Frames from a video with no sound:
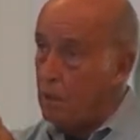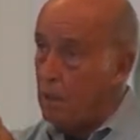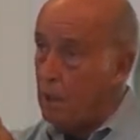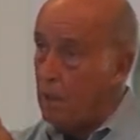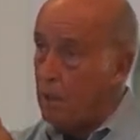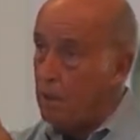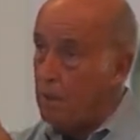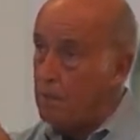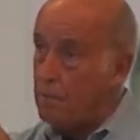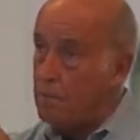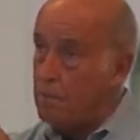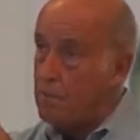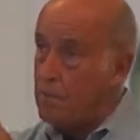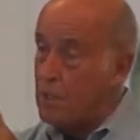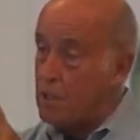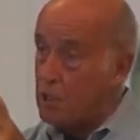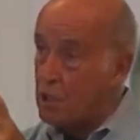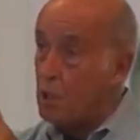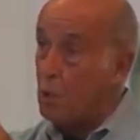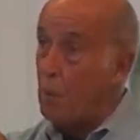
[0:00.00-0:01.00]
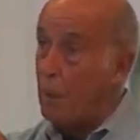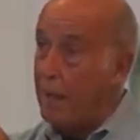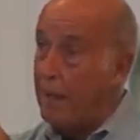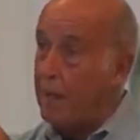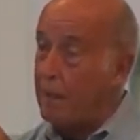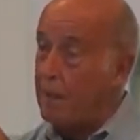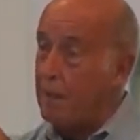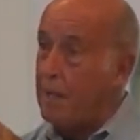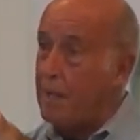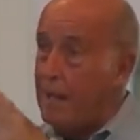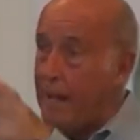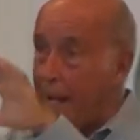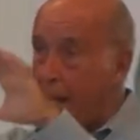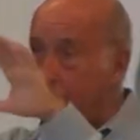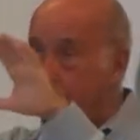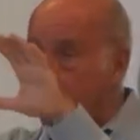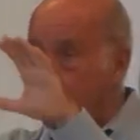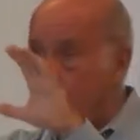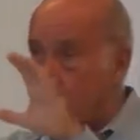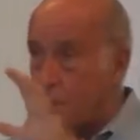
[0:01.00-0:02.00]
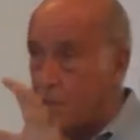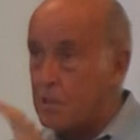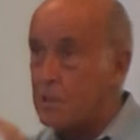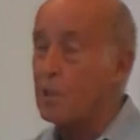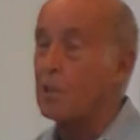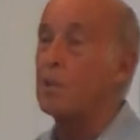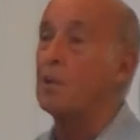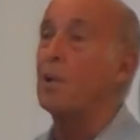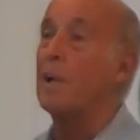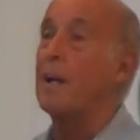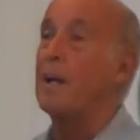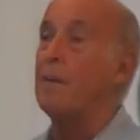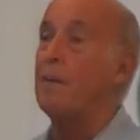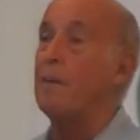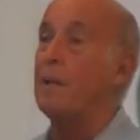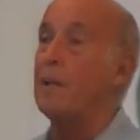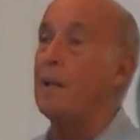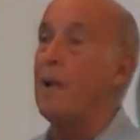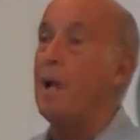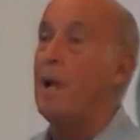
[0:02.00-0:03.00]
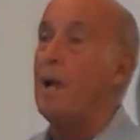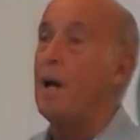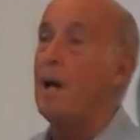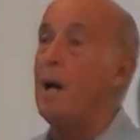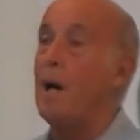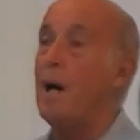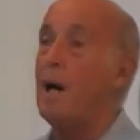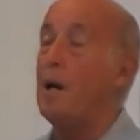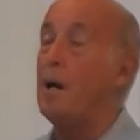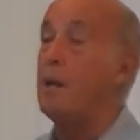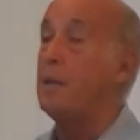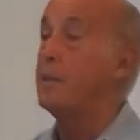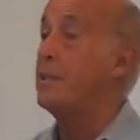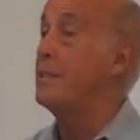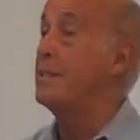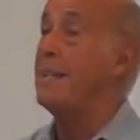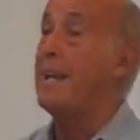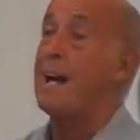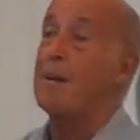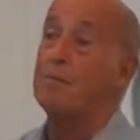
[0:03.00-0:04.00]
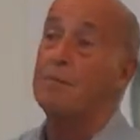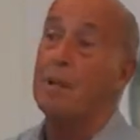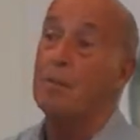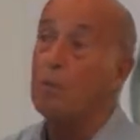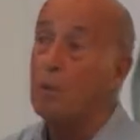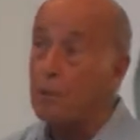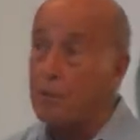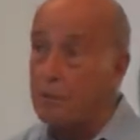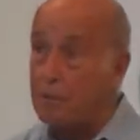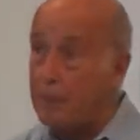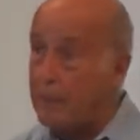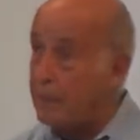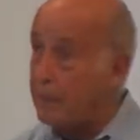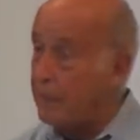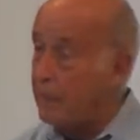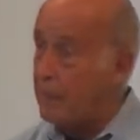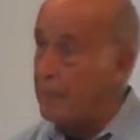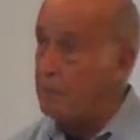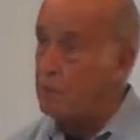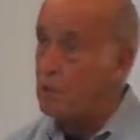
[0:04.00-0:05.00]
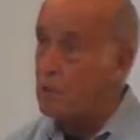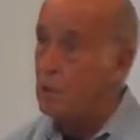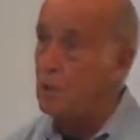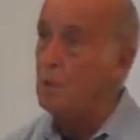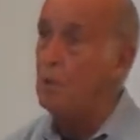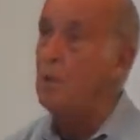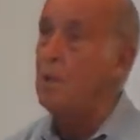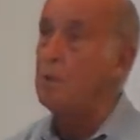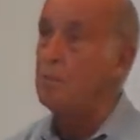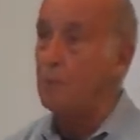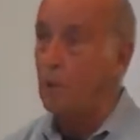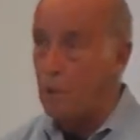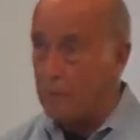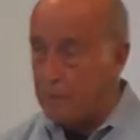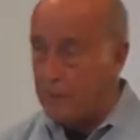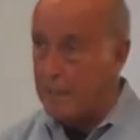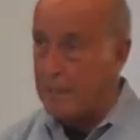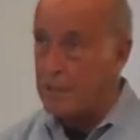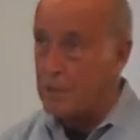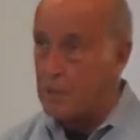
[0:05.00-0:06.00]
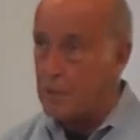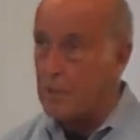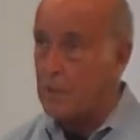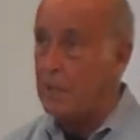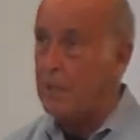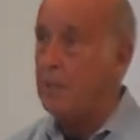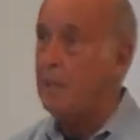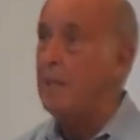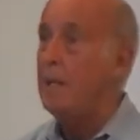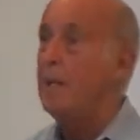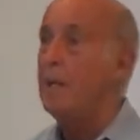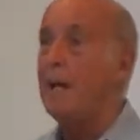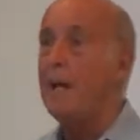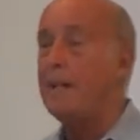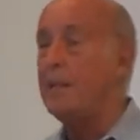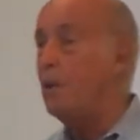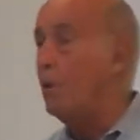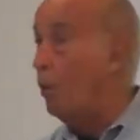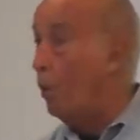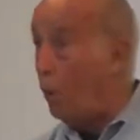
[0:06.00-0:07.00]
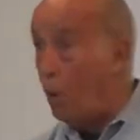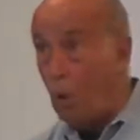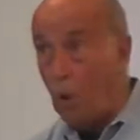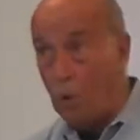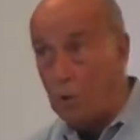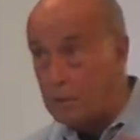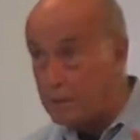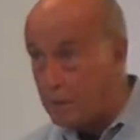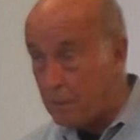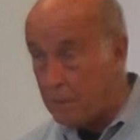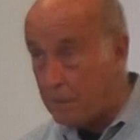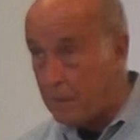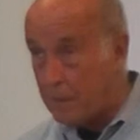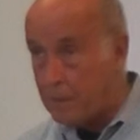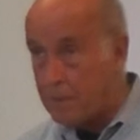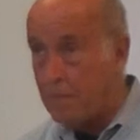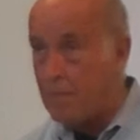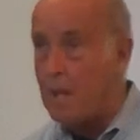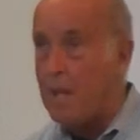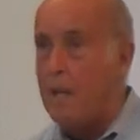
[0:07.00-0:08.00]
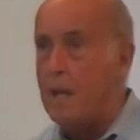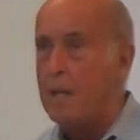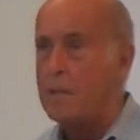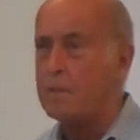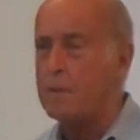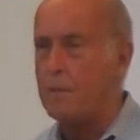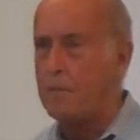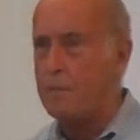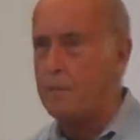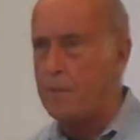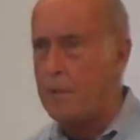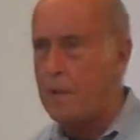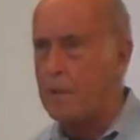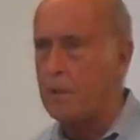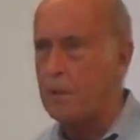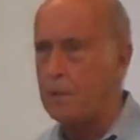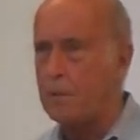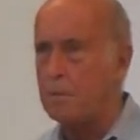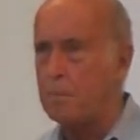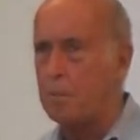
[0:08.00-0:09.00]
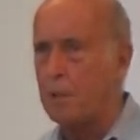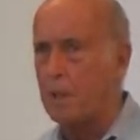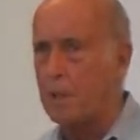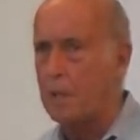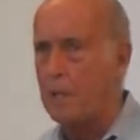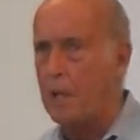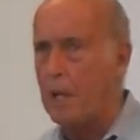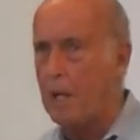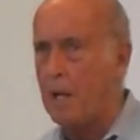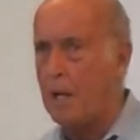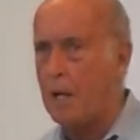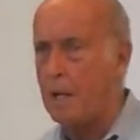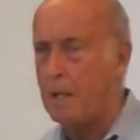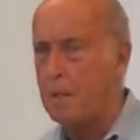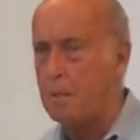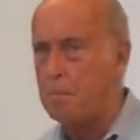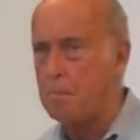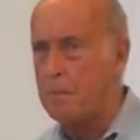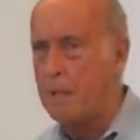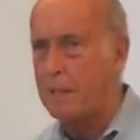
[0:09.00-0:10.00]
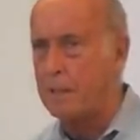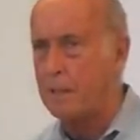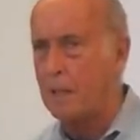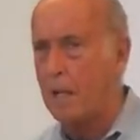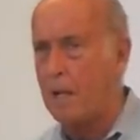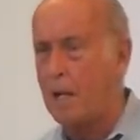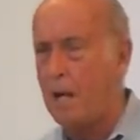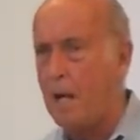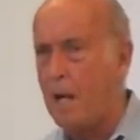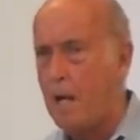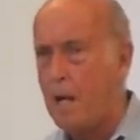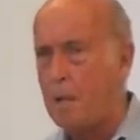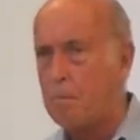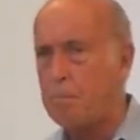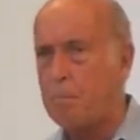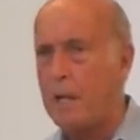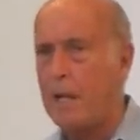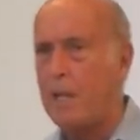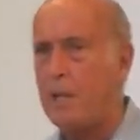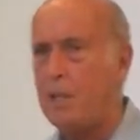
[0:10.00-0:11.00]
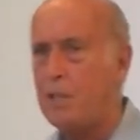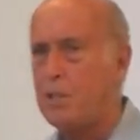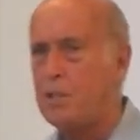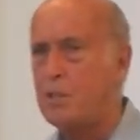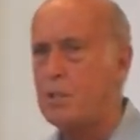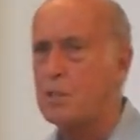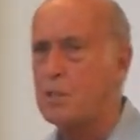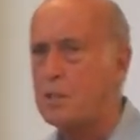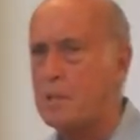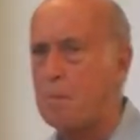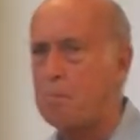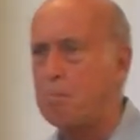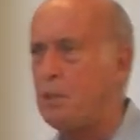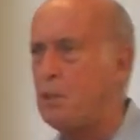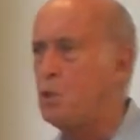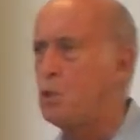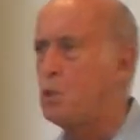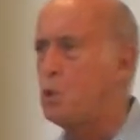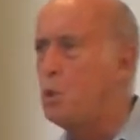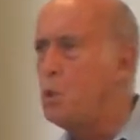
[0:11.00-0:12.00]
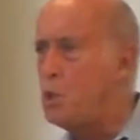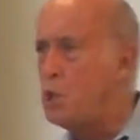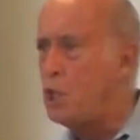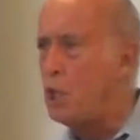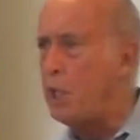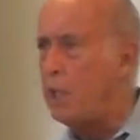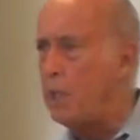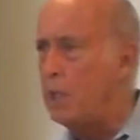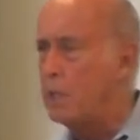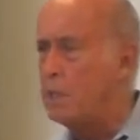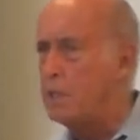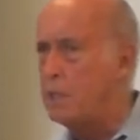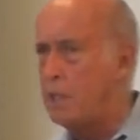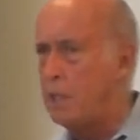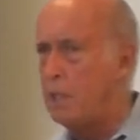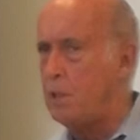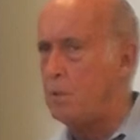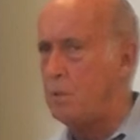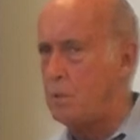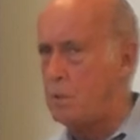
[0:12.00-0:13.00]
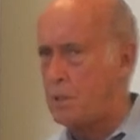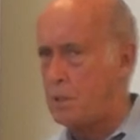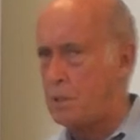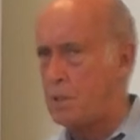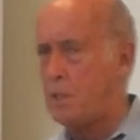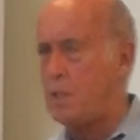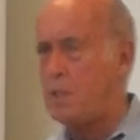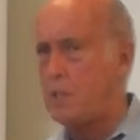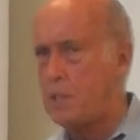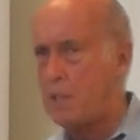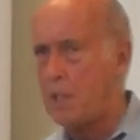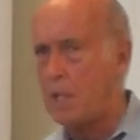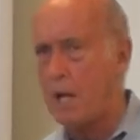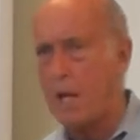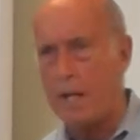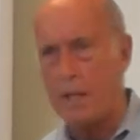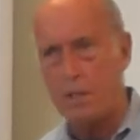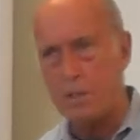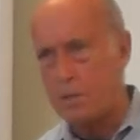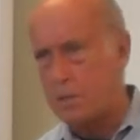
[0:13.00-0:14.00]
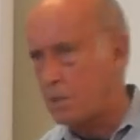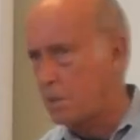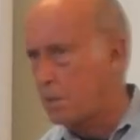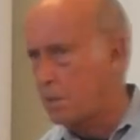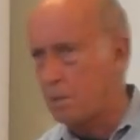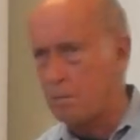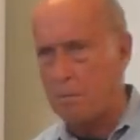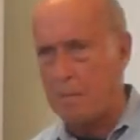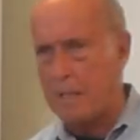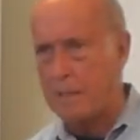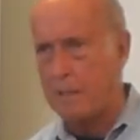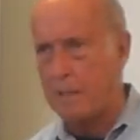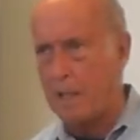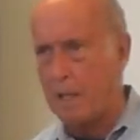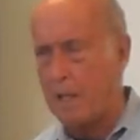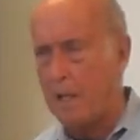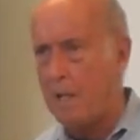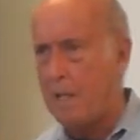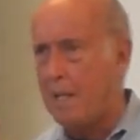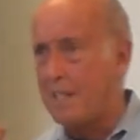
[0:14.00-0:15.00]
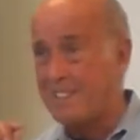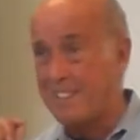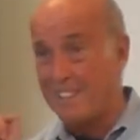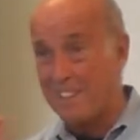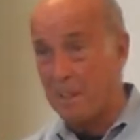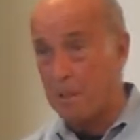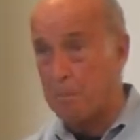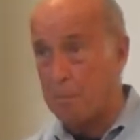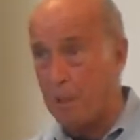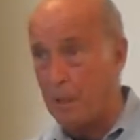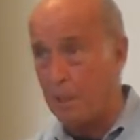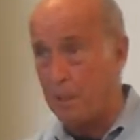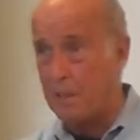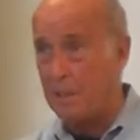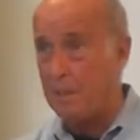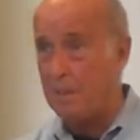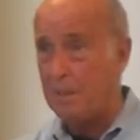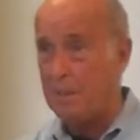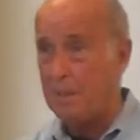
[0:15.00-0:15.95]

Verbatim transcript: um, square, and circularity uh, it doesn't have to have all three. It can have two, often has three, and they're all different. There's a very good book on mandala by Giuseppe Tucci, T-U-C-C-I. It's just called Mandala. It's a little book.